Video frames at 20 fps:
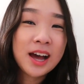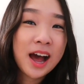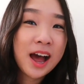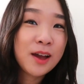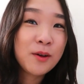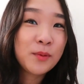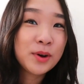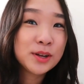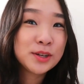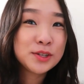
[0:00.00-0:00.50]

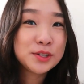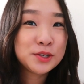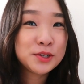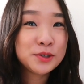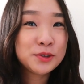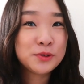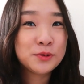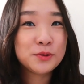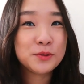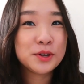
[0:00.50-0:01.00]
I want
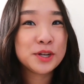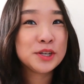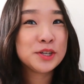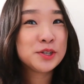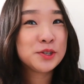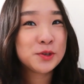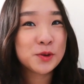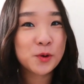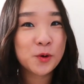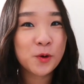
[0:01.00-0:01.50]
to
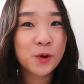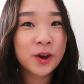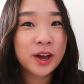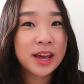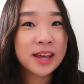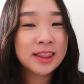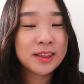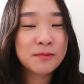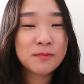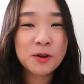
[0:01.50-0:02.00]

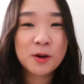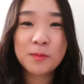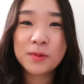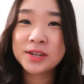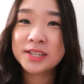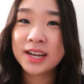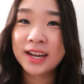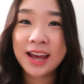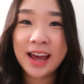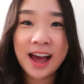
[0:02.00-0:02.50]
enjoy the
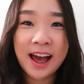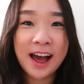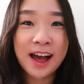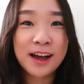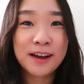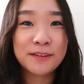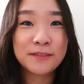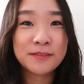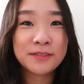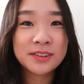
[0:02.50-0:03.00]
moment I
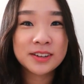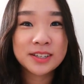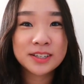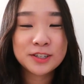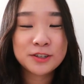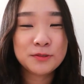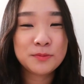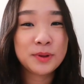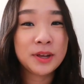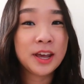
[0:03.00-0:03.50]
have
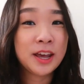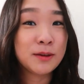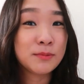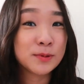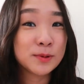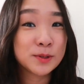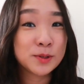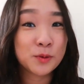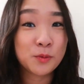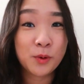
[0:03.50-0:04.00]
to be
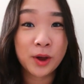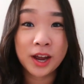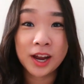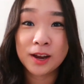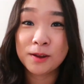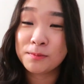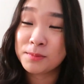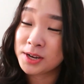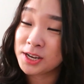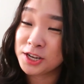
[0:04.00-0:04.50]
able to
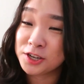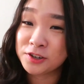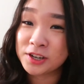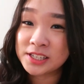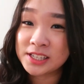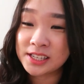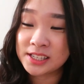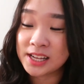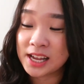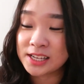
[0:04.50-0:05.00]
wear mini
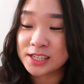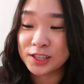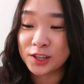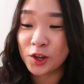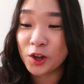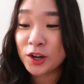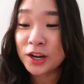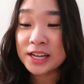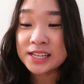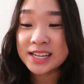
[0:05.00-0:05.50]
dresses as
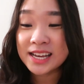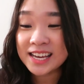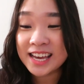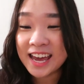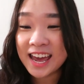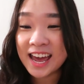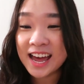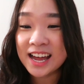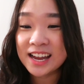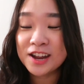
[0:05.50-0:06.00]
long as I
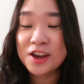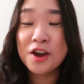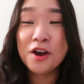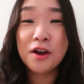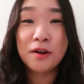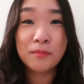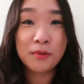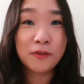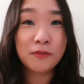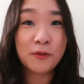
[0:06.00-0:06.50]
can
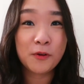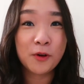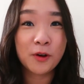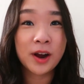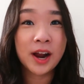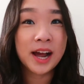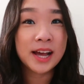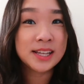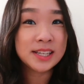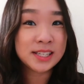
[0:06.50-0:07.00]
before
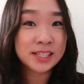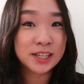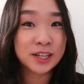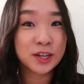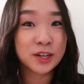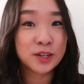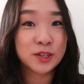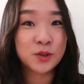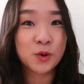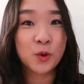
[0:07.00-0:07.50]
I
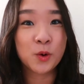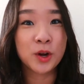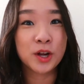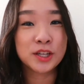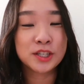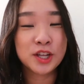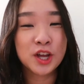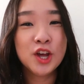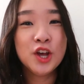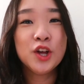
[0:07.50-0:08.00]
steer
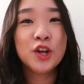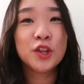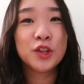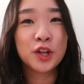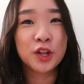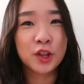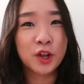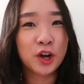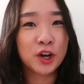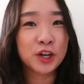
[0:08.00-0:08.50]
towards
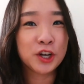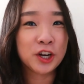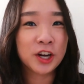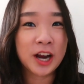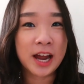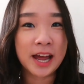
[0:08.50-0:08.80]
the longer